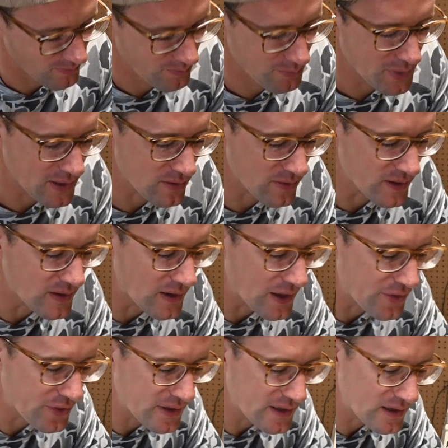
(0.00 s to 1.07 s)
better than
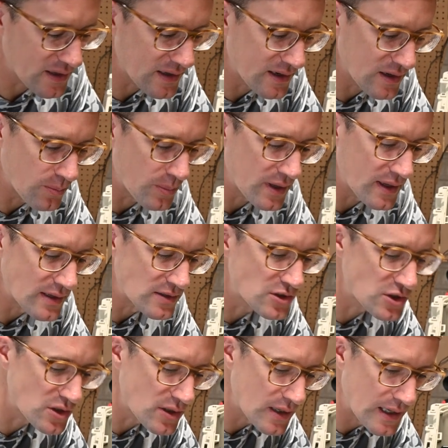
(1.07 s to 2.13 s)
nothing in a
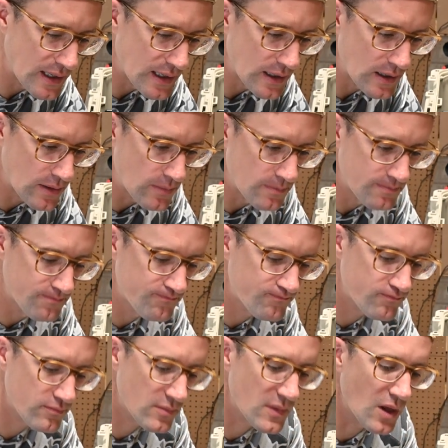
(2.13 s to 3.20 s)
pinch.
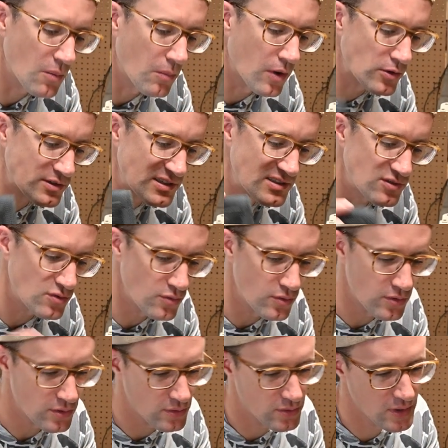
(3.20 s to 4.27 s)

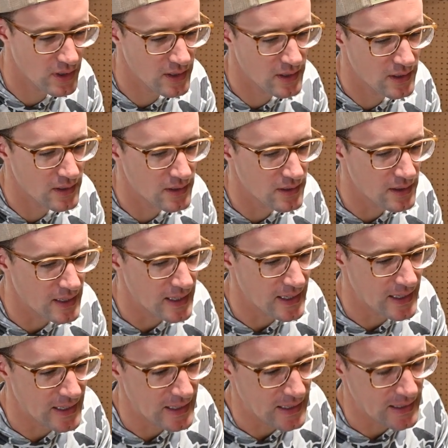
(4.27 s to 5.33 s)
Multi-tool,
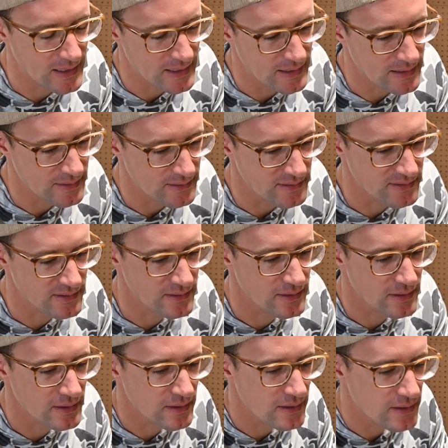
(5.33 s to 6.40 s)
and
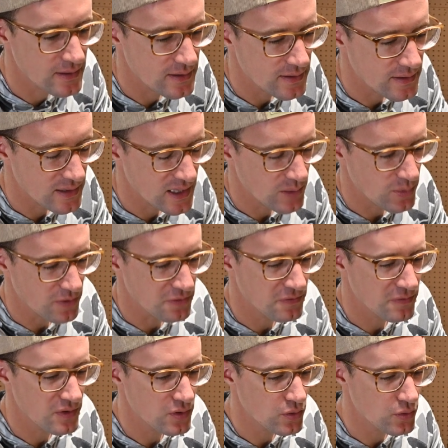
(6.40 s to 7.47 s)
keep a
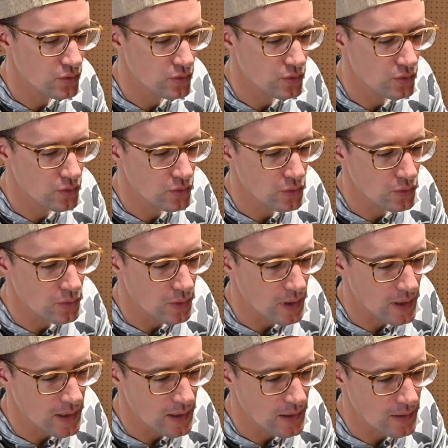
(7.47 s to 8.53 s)
few
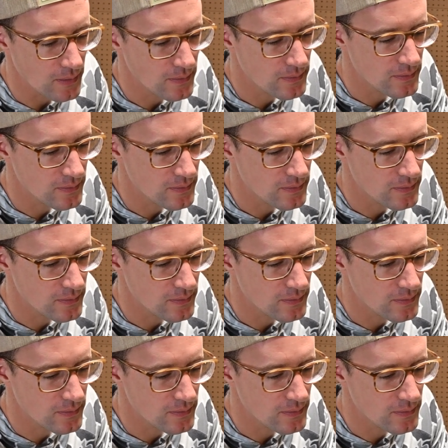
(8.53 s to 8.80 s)
a